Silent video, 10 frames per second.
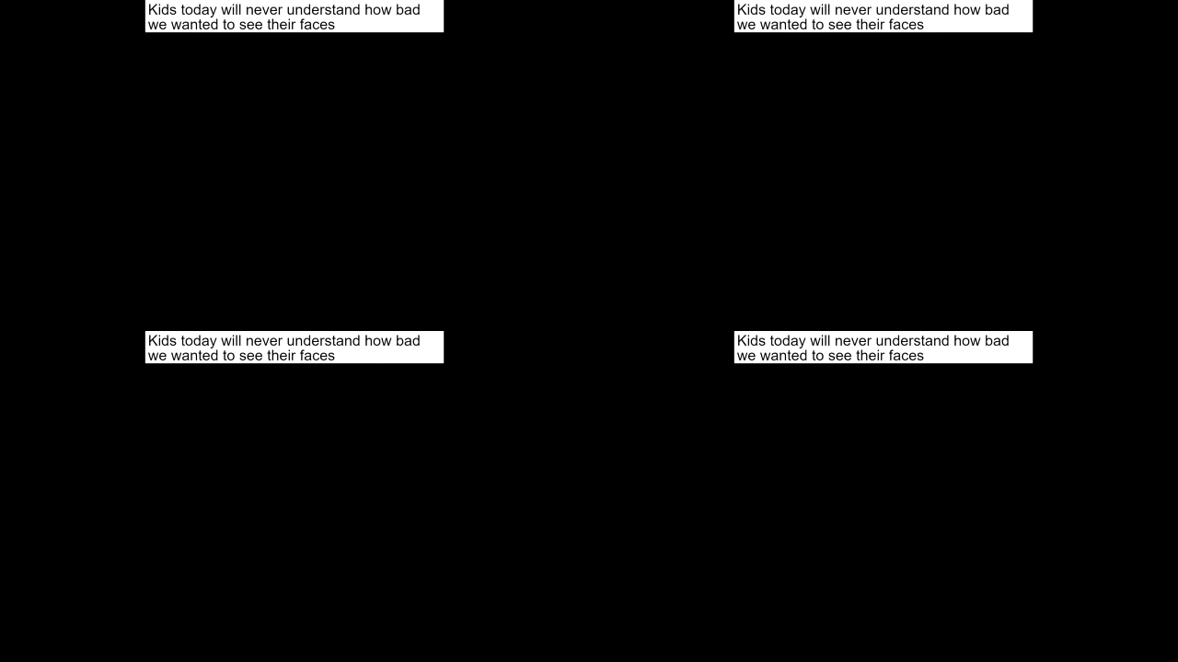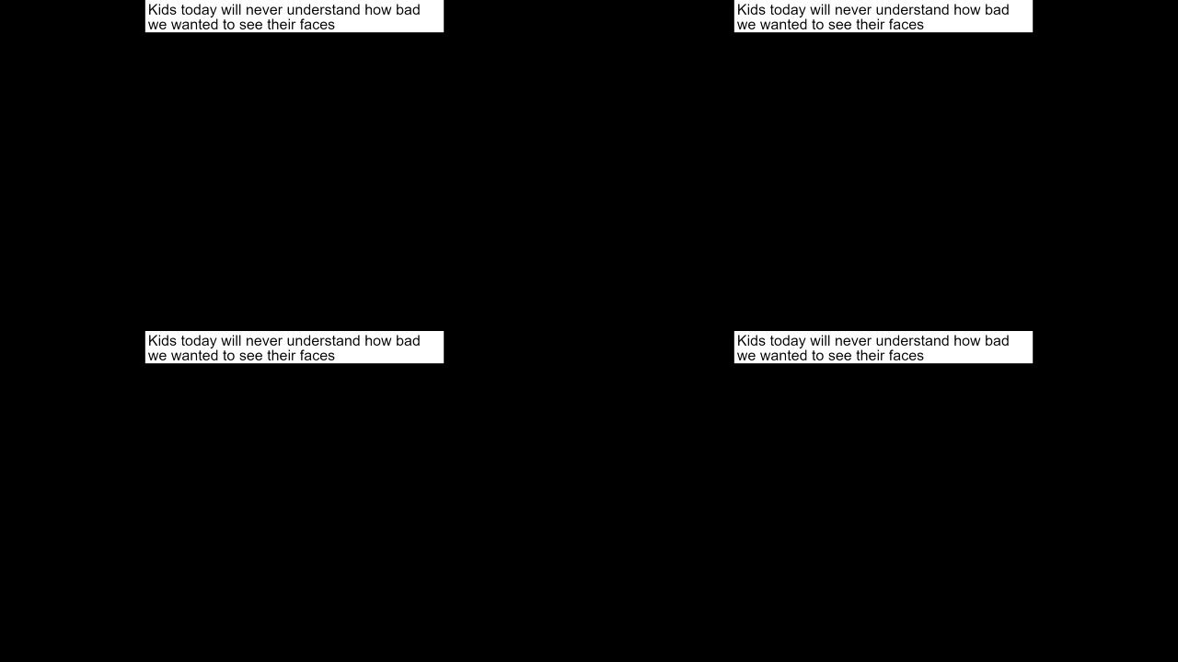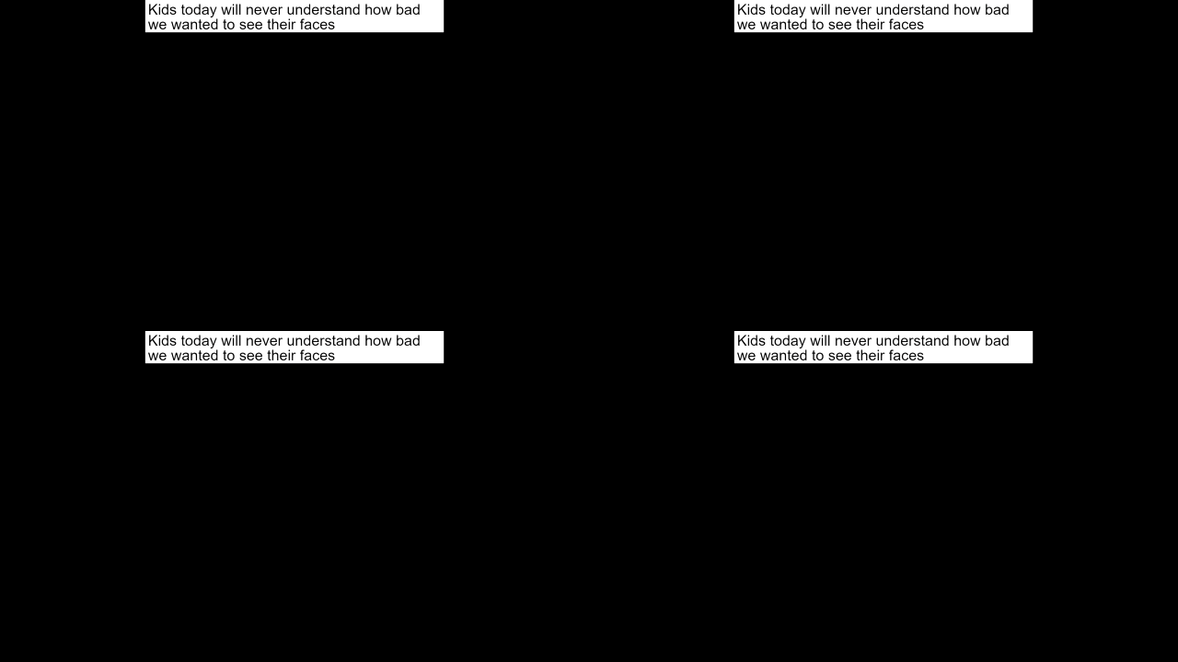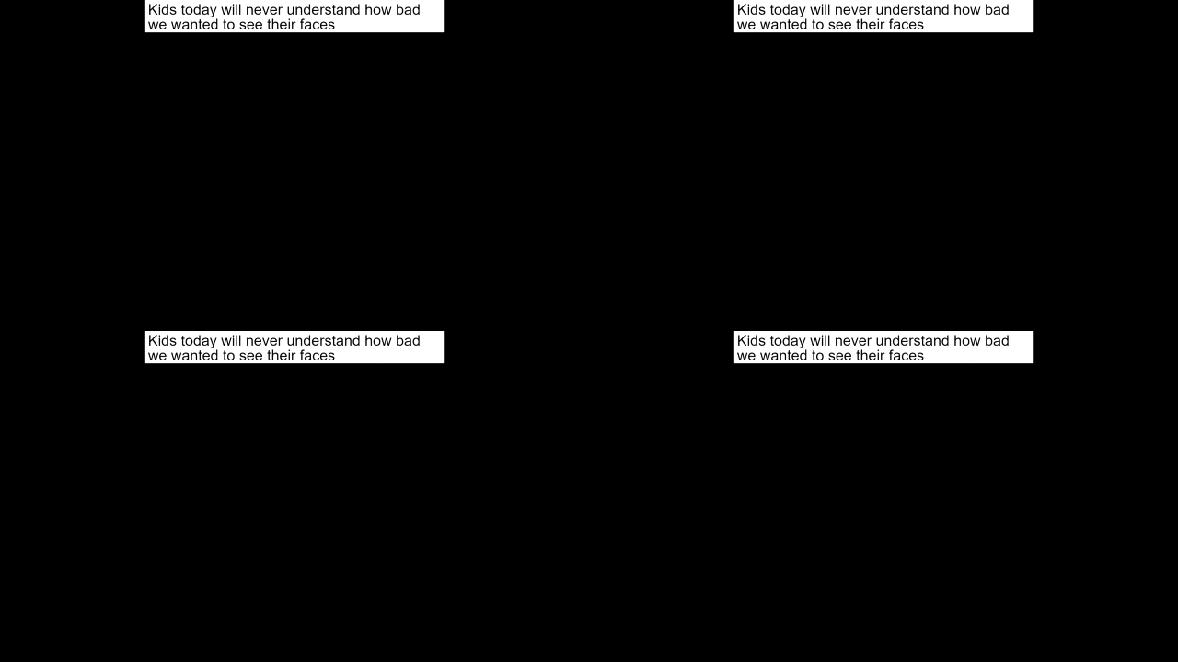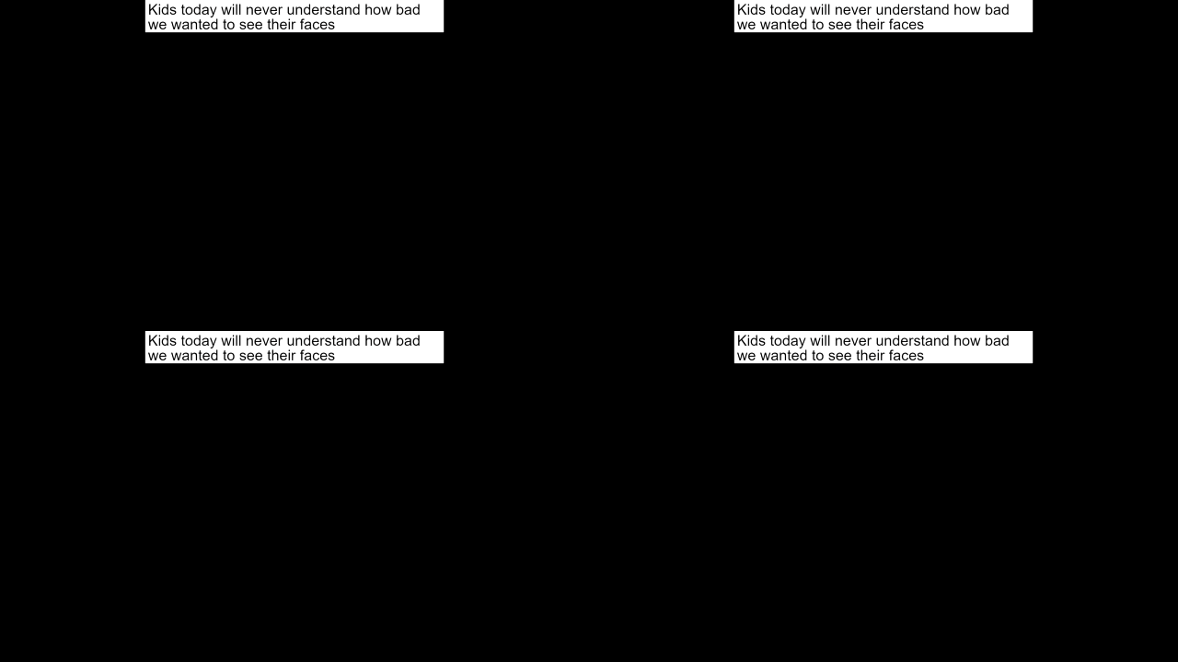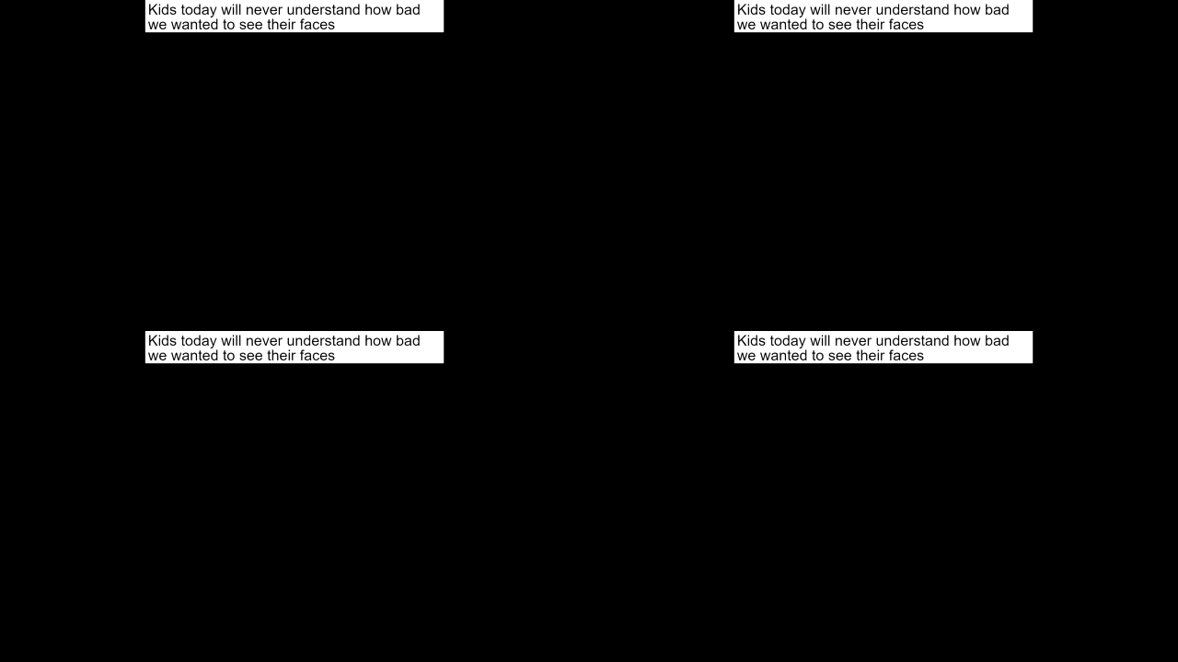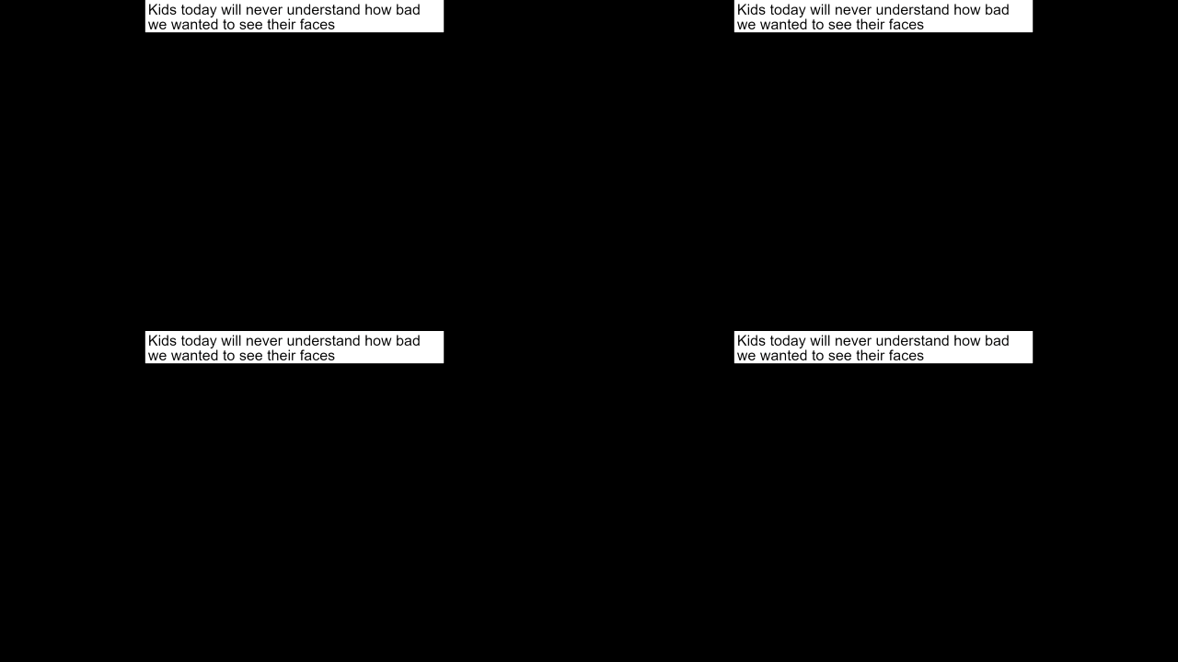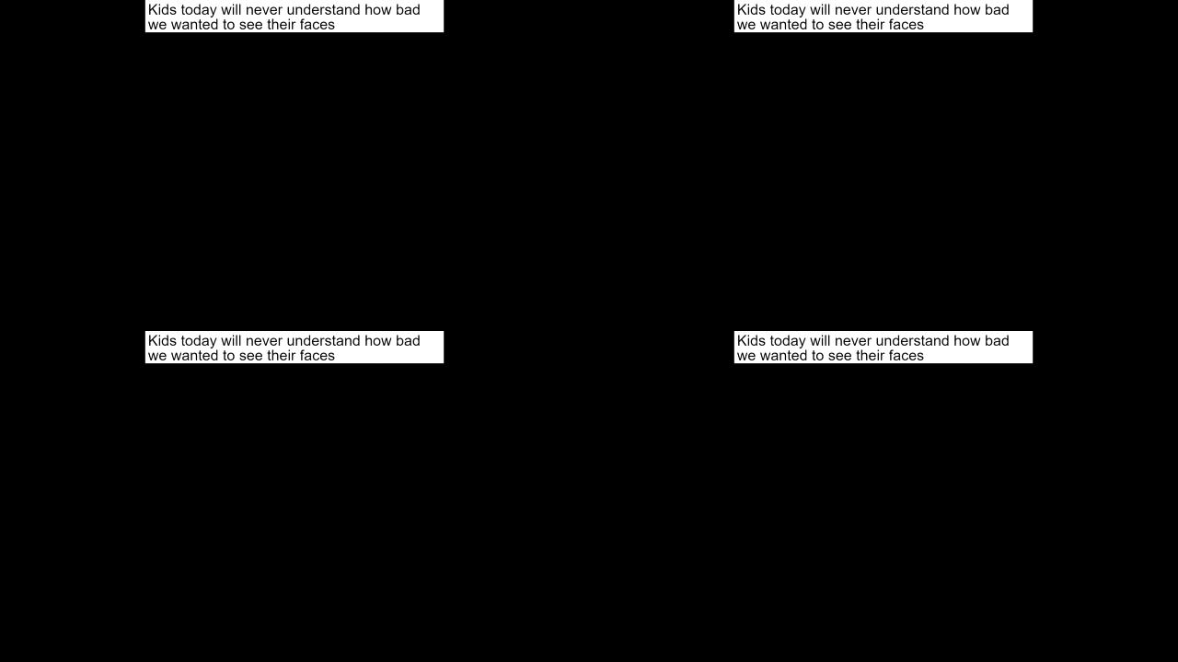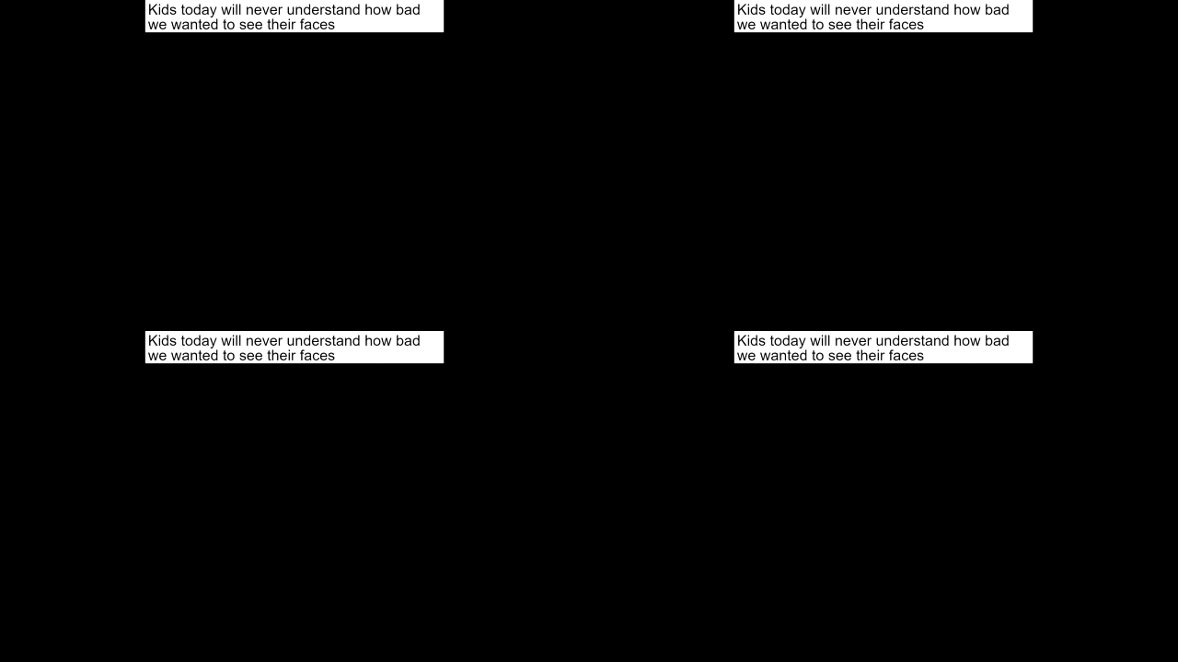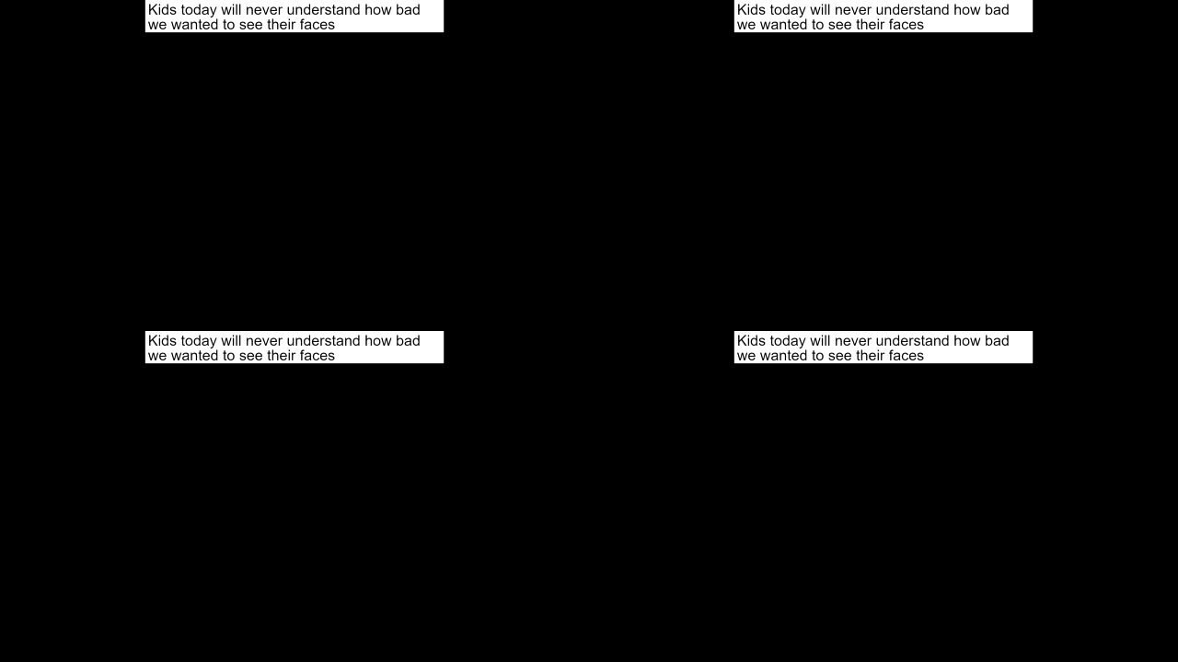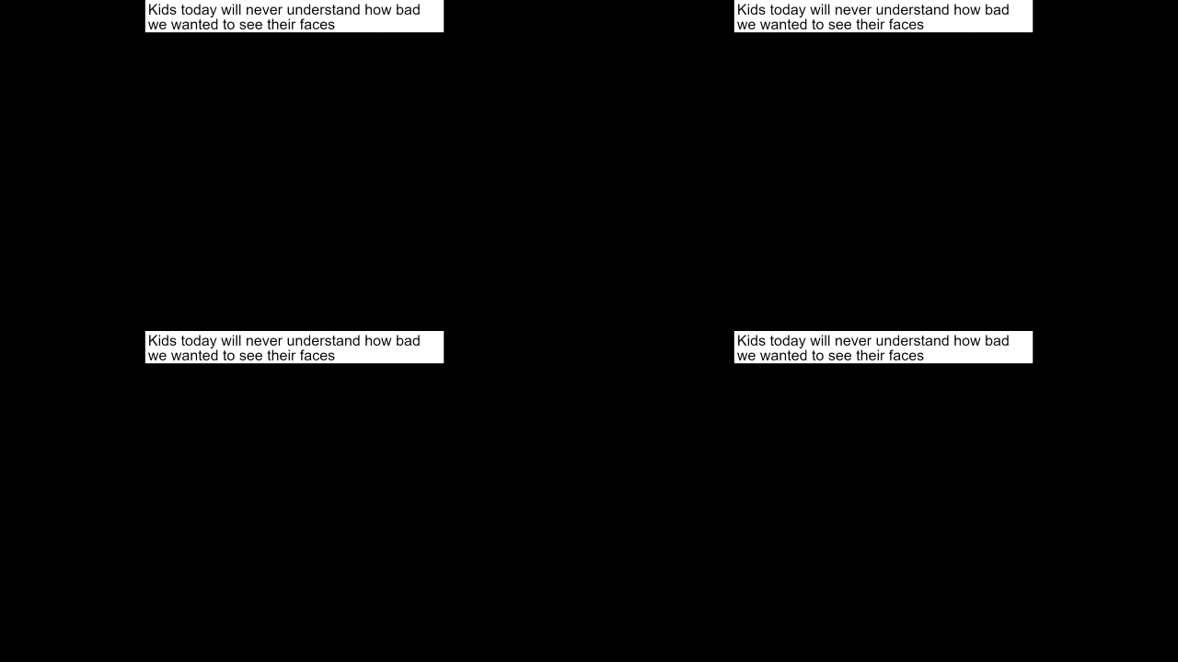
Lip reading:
(no speaker visible)